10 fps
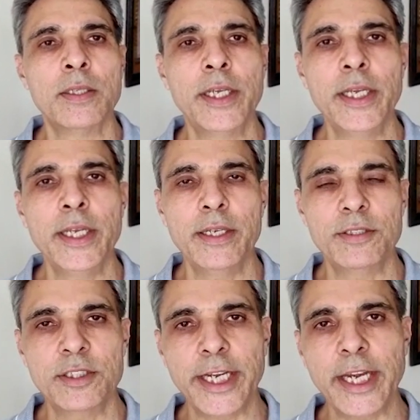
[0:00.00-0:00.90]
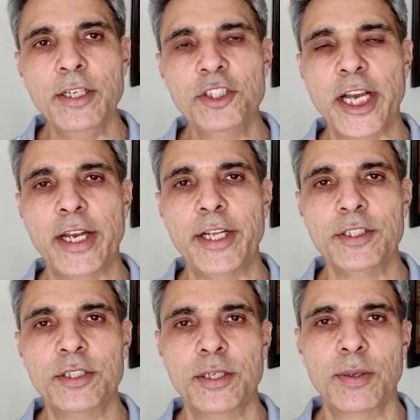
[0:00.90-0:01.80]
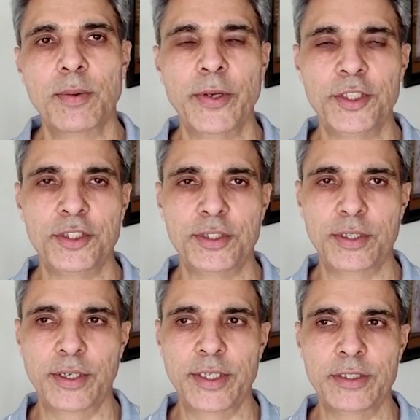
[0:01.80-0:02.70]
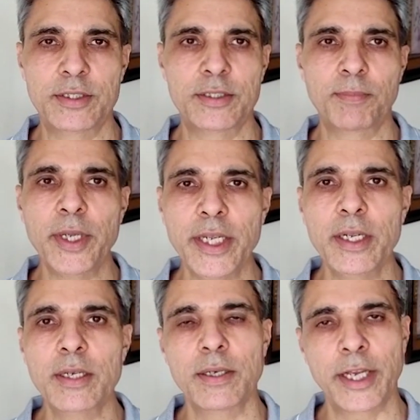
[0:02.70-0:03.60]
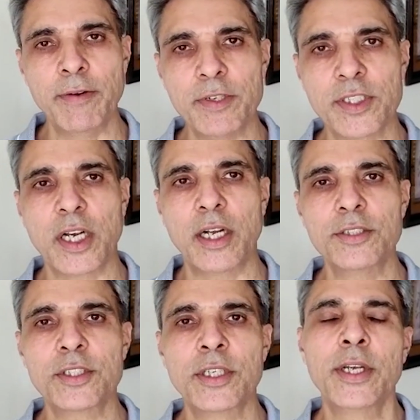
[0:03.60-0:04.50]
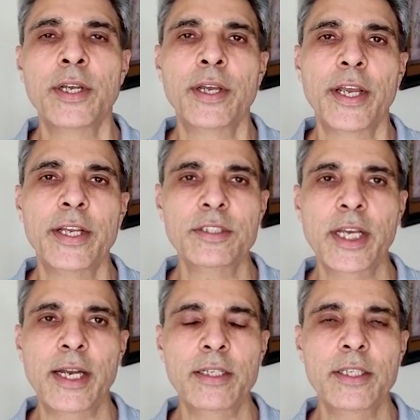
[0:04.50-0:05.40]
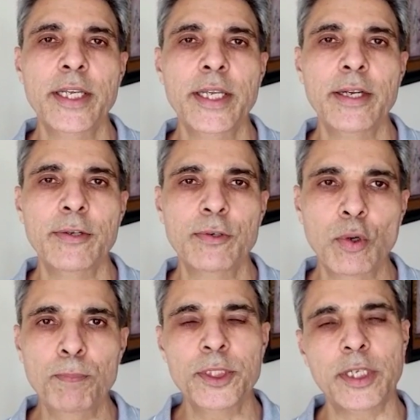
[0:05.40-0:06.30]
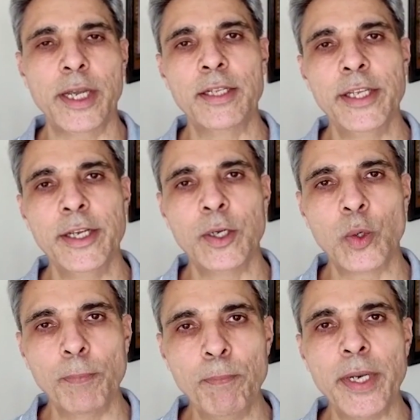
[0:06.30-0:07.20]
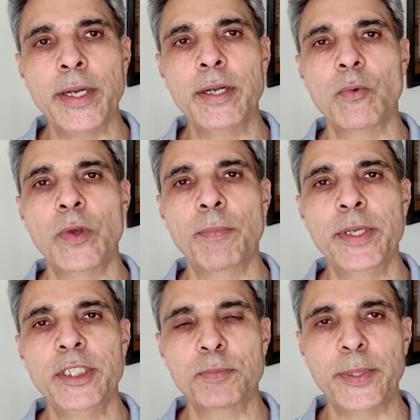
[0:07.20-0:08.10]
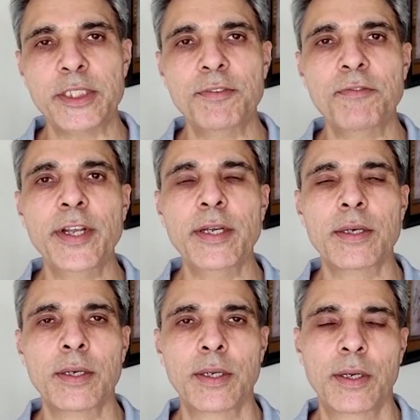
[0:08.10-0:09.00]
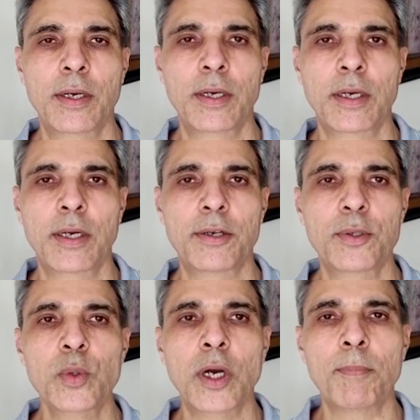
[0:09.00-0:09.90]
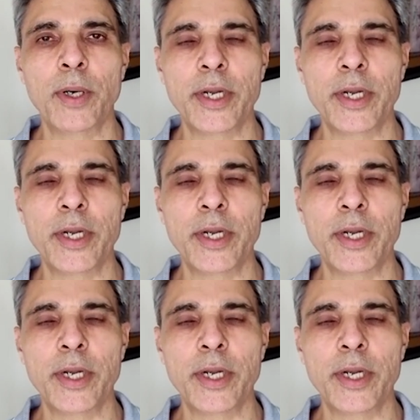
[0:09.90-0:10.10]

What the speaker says: The second challenge which is being envisaged is that the troops and the equipment will be specific to a